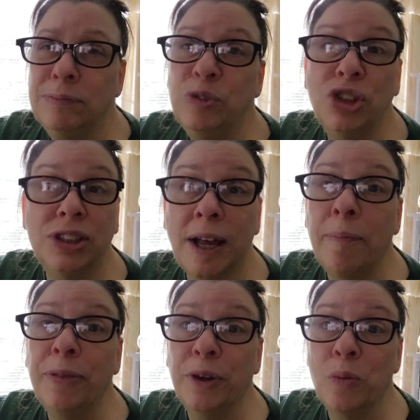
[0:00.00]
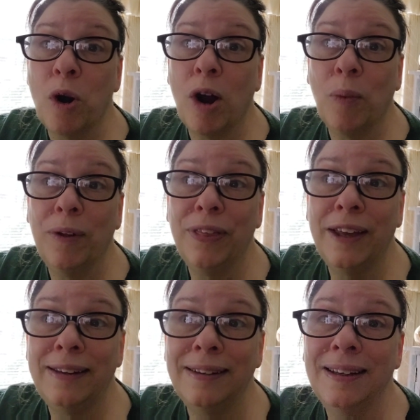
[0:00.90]
something wrong with
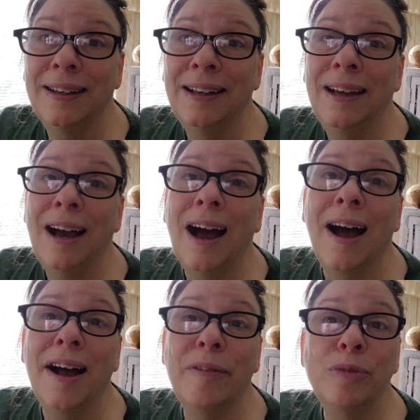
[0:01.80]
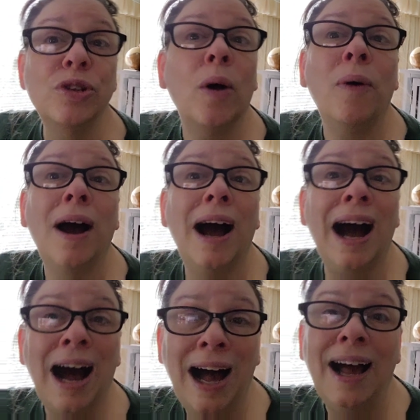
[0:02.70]
it. Um, so
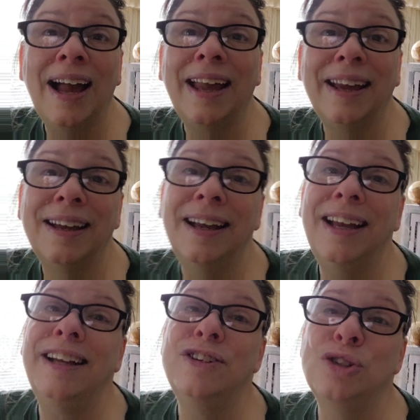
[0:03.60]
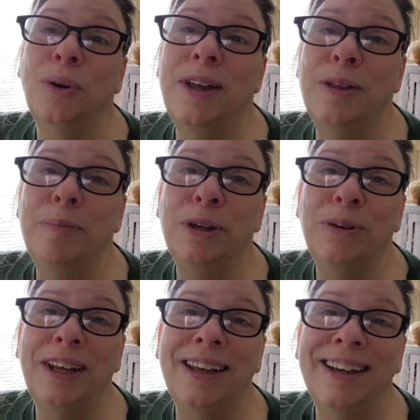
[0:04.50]
I enjoy the
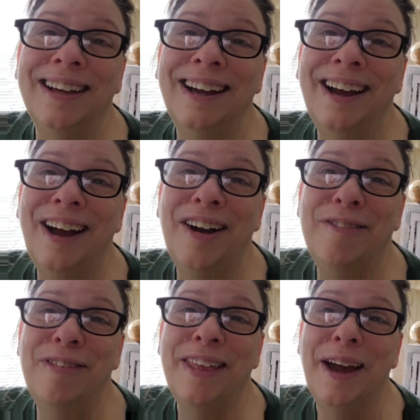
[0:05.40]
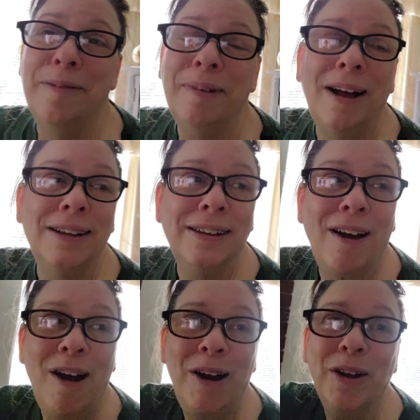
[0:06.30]
beauty of them,
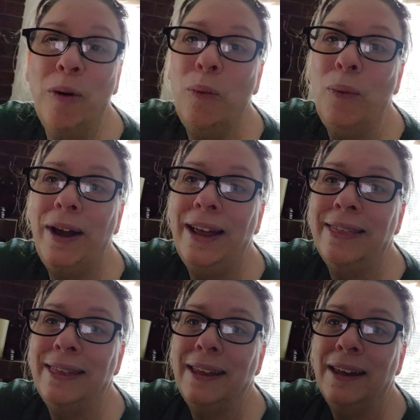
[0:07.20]
along with